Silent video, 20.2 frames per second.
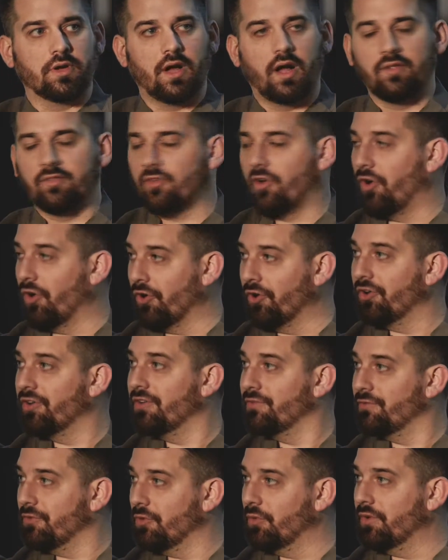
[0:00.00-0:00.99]
God's
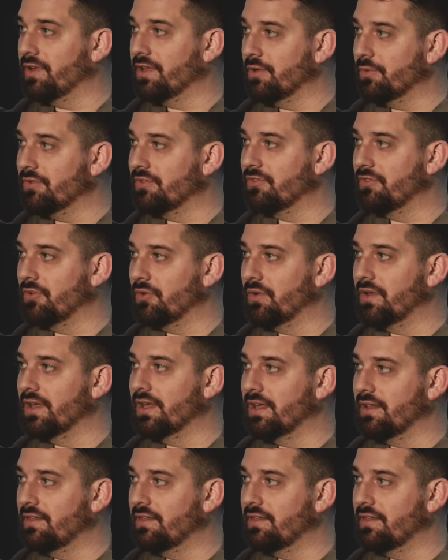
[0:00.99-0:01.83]
heart for what He was doing in the